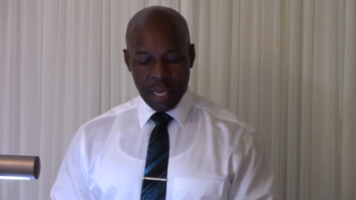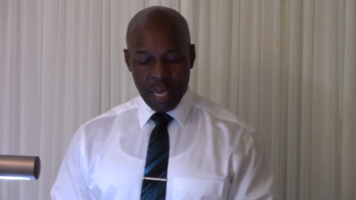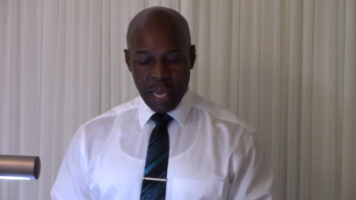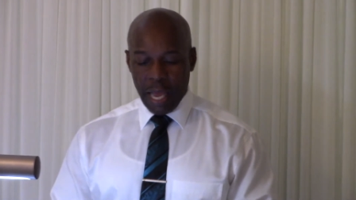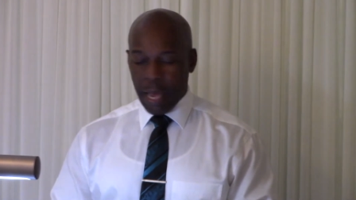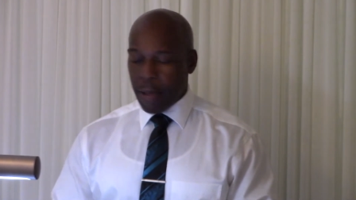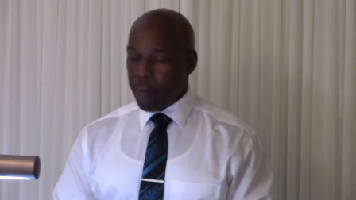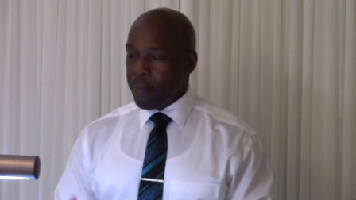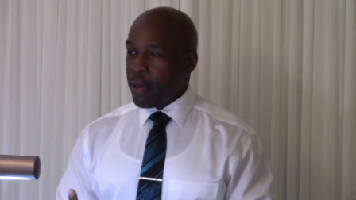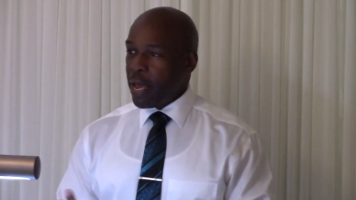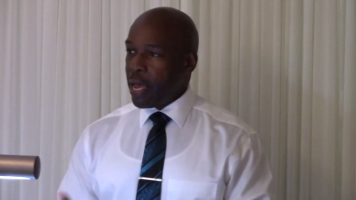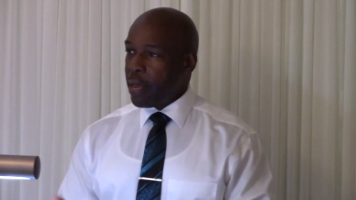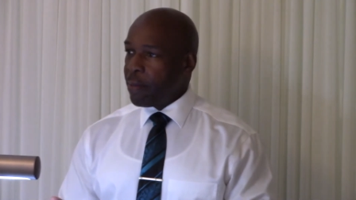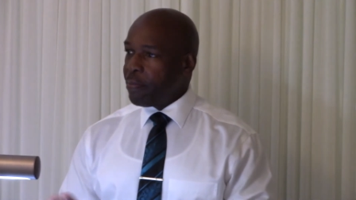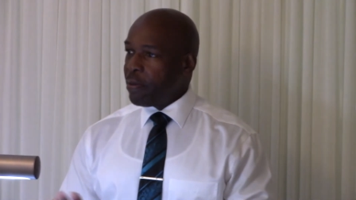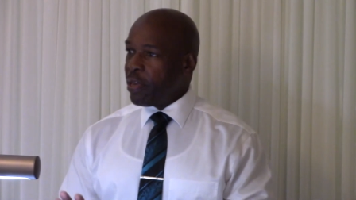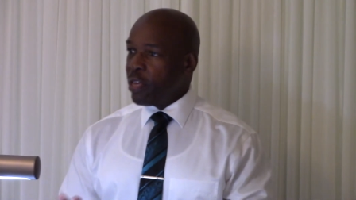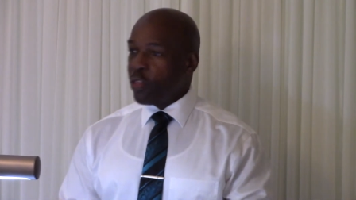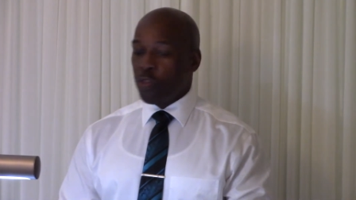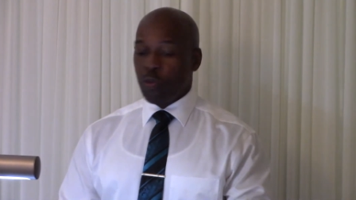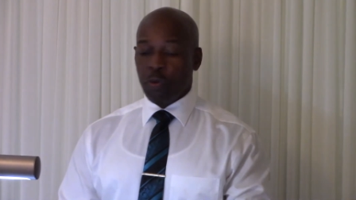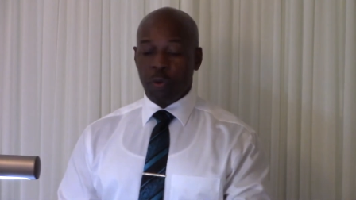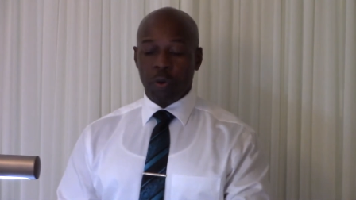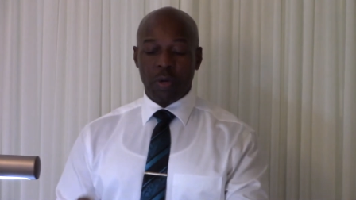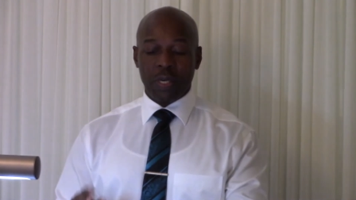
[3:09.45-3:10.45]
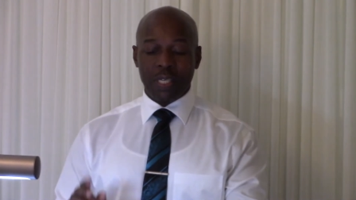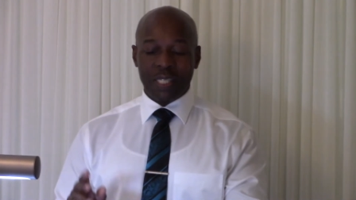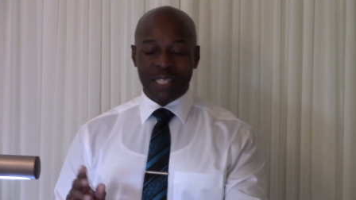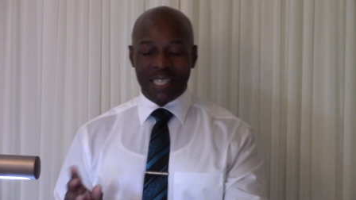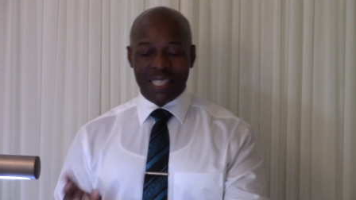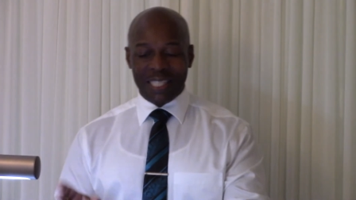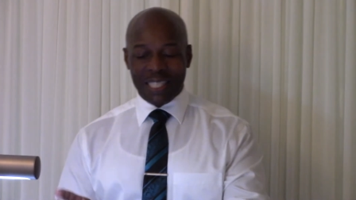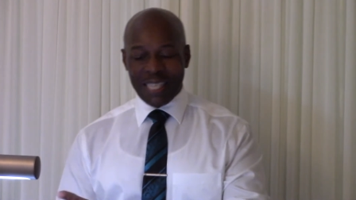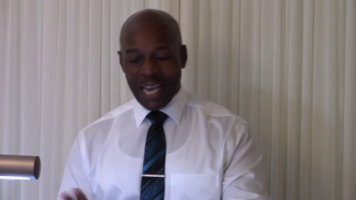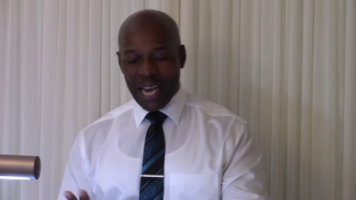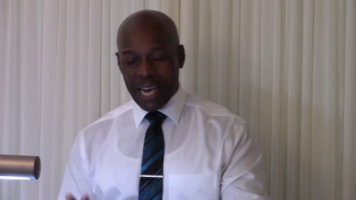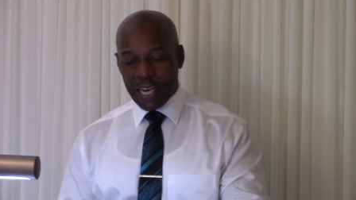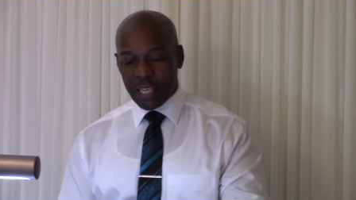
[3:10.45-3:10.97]
It may be through a
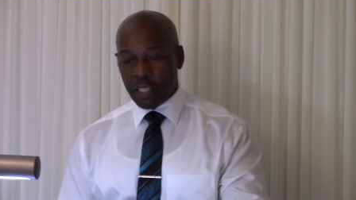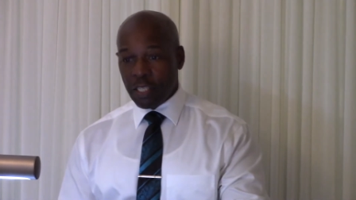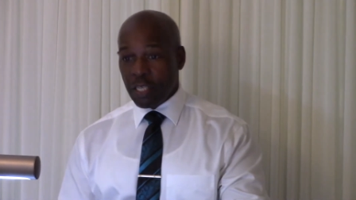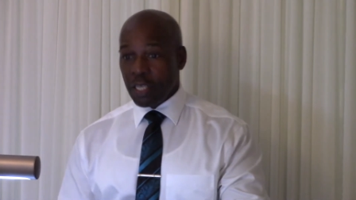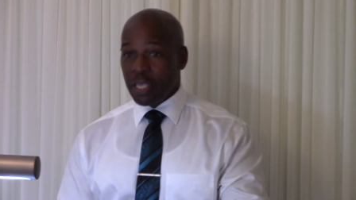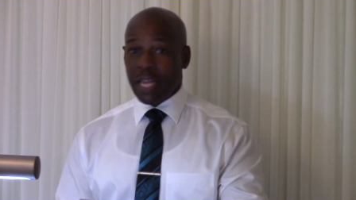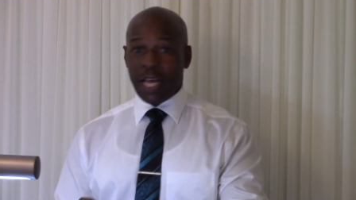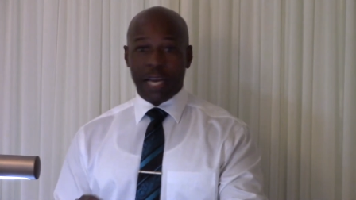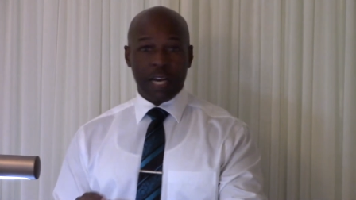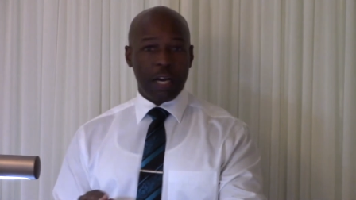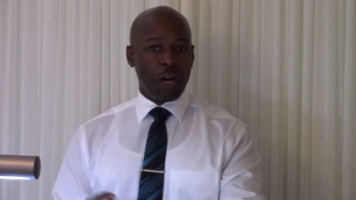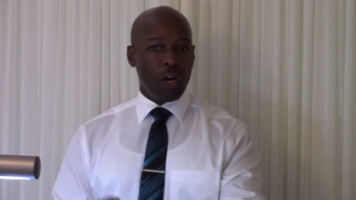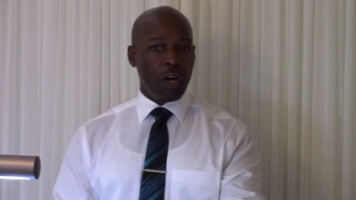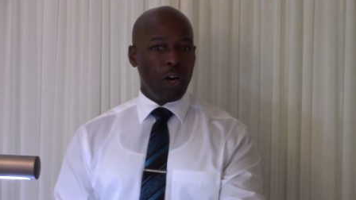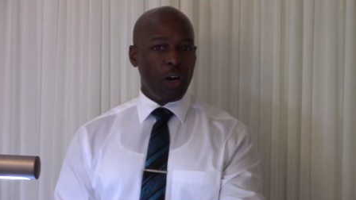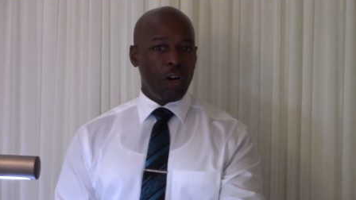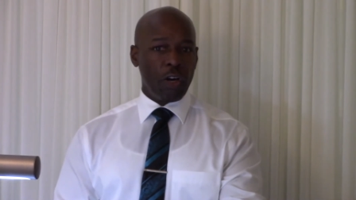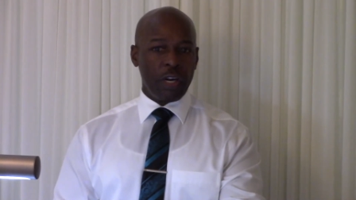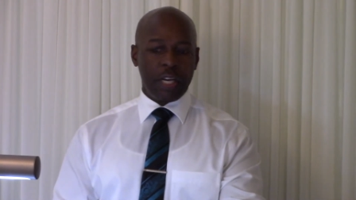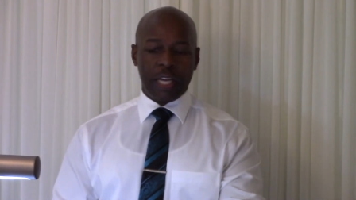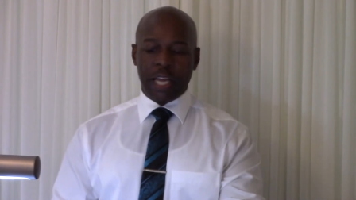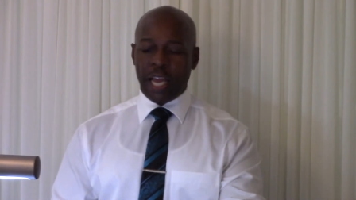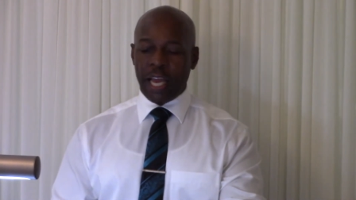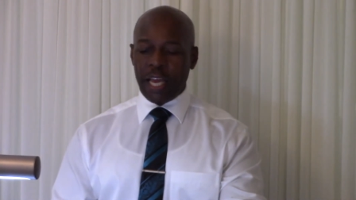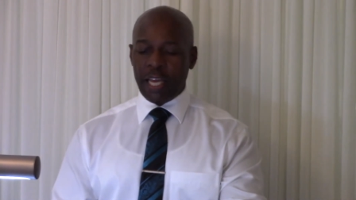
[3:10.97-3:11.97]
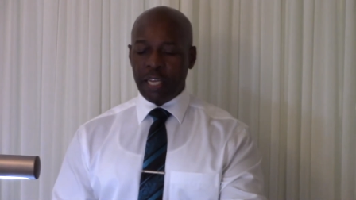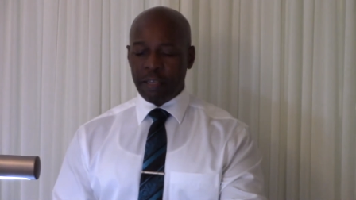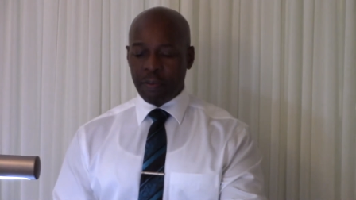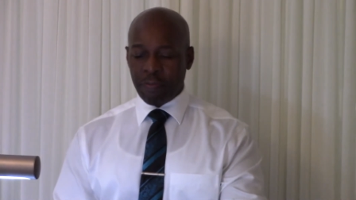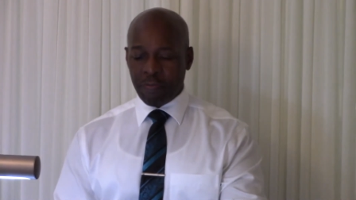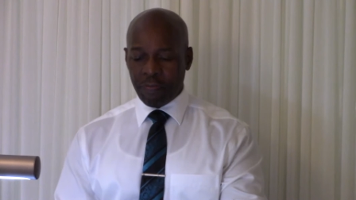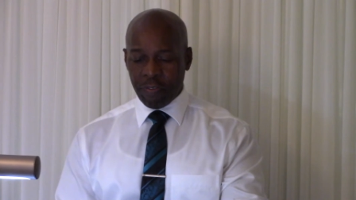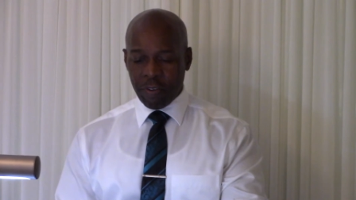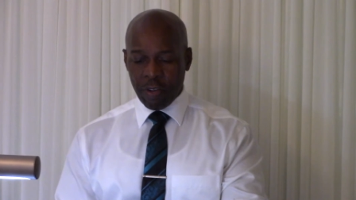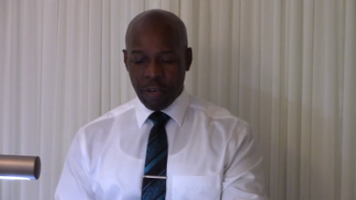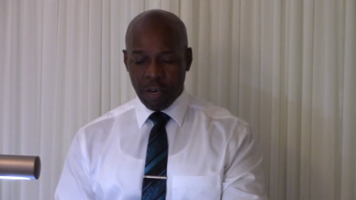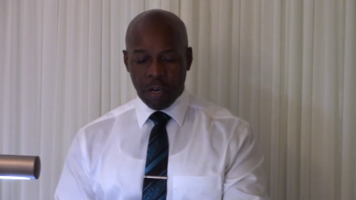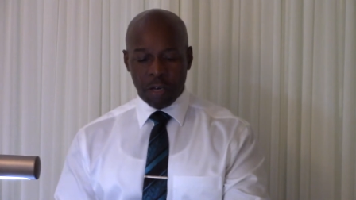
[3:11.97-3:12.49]
disaster like a hurricane, a
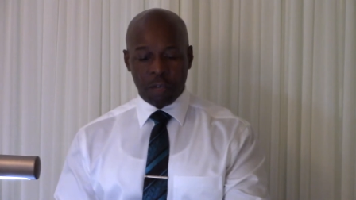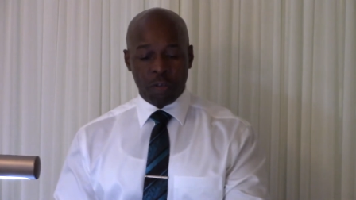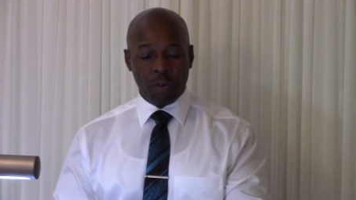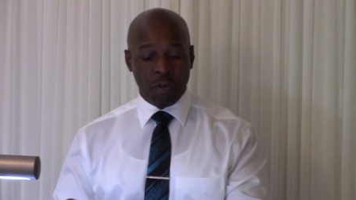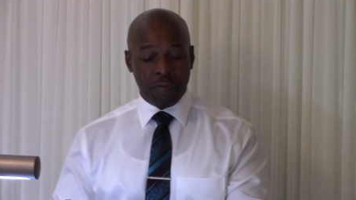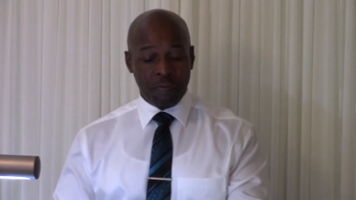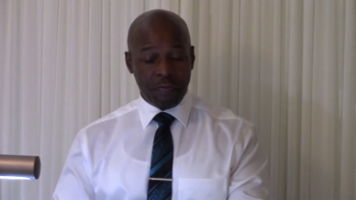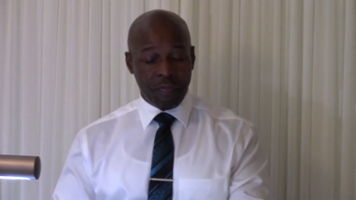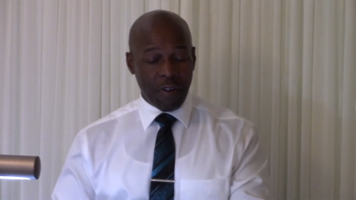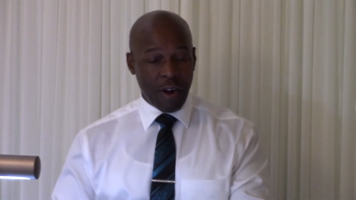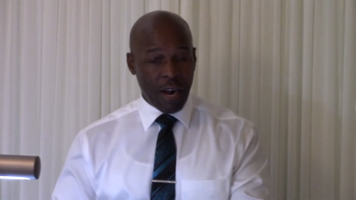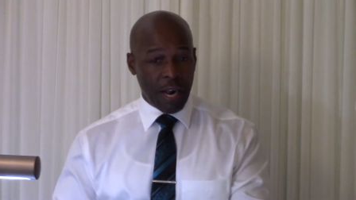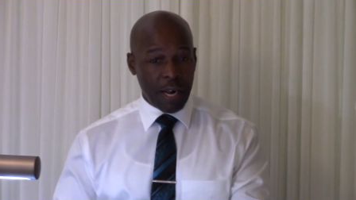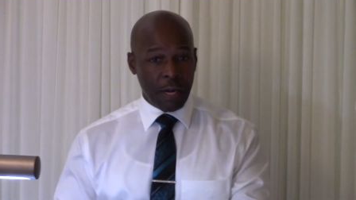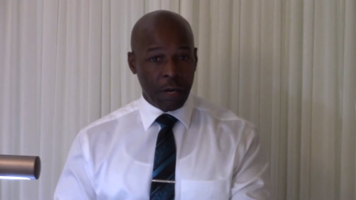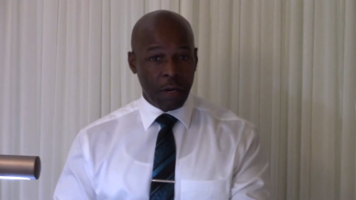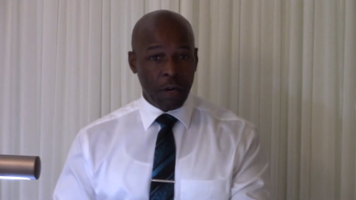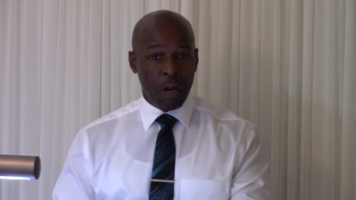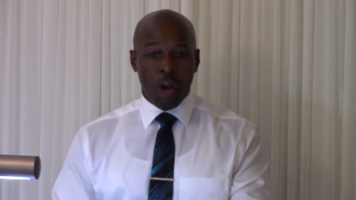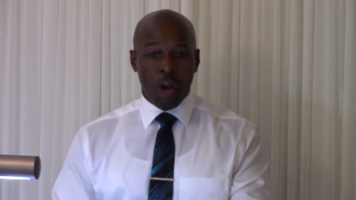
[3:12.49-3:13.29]
flood, or fire,